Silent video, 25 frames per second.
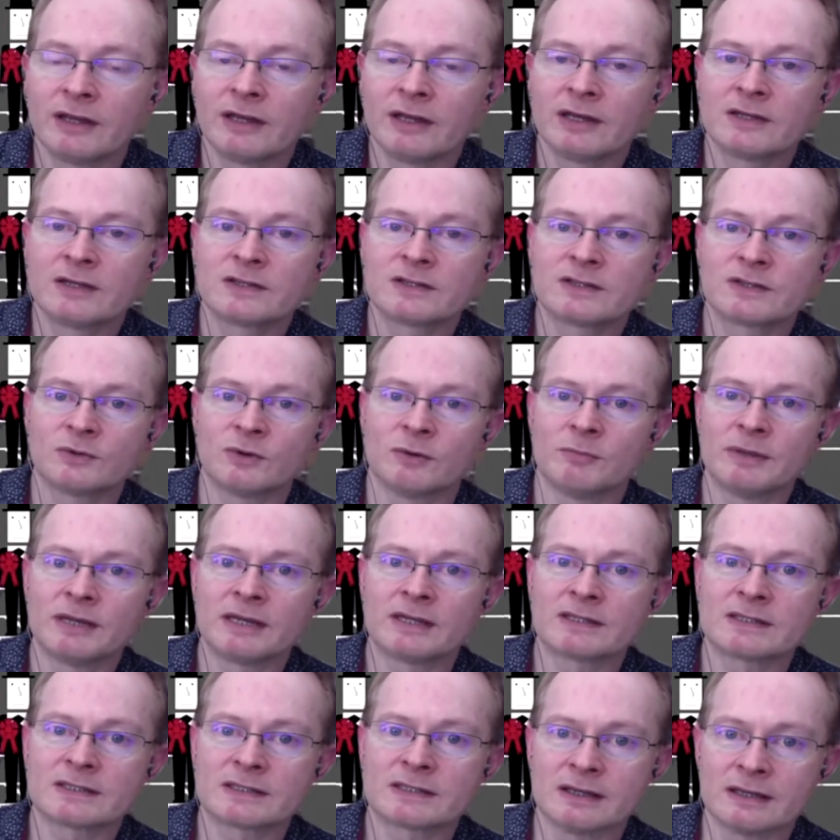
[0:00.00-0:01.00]
to a
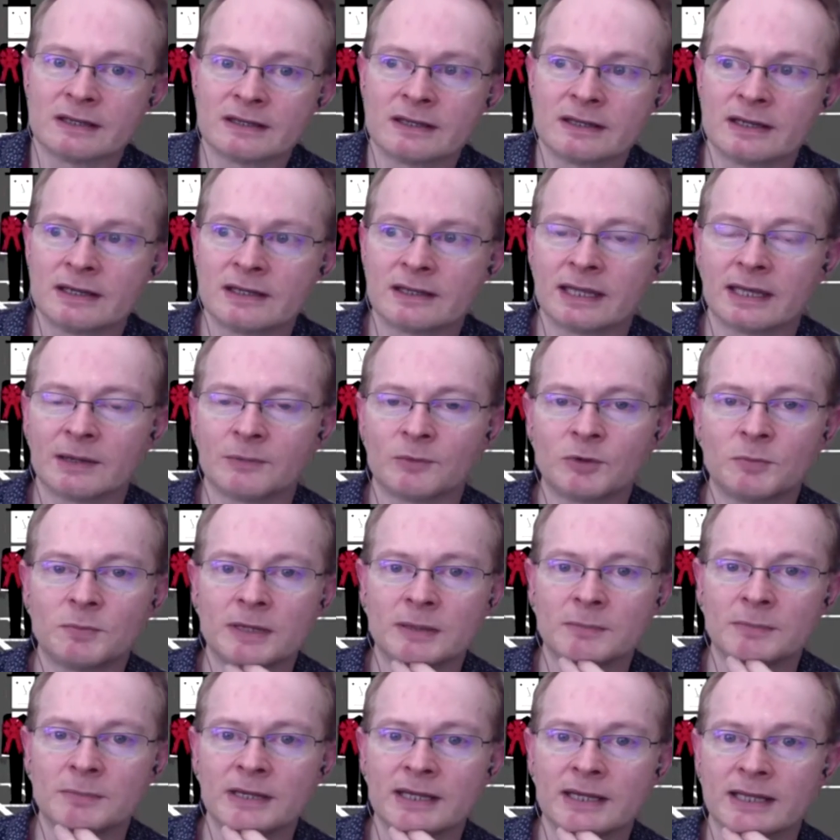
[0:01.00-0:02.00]
minister than it would
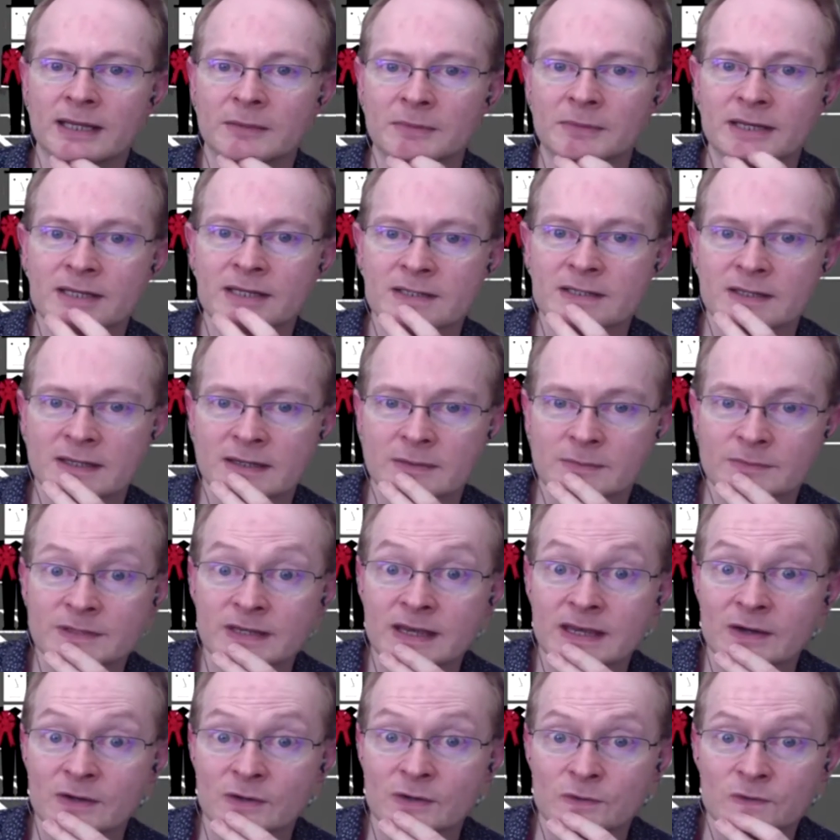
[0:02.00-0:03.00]
be being the minister
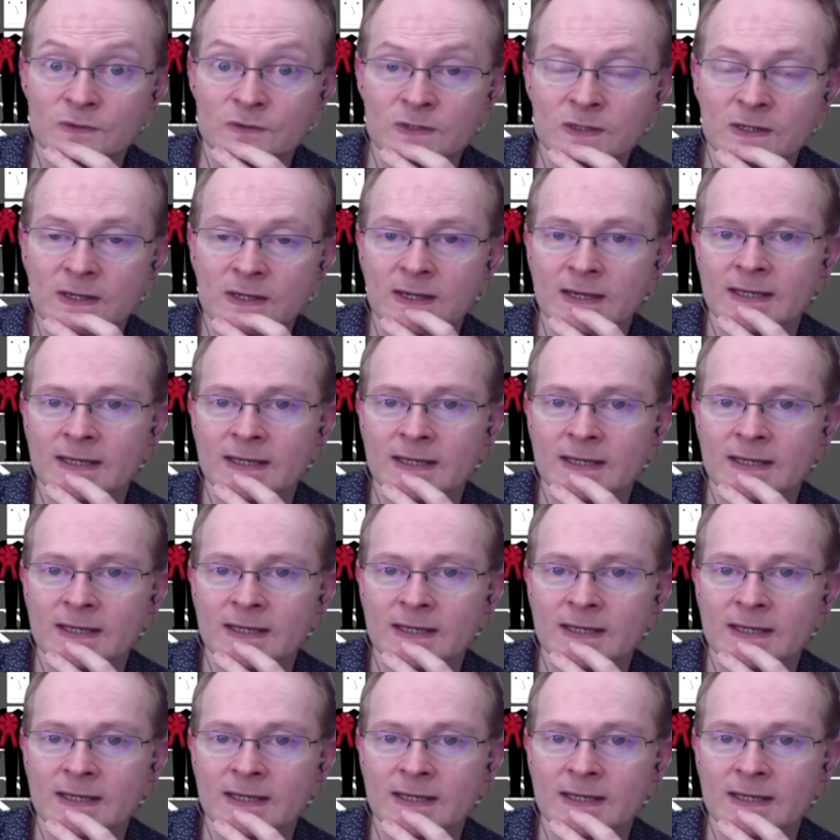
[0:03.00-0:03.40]
themselves.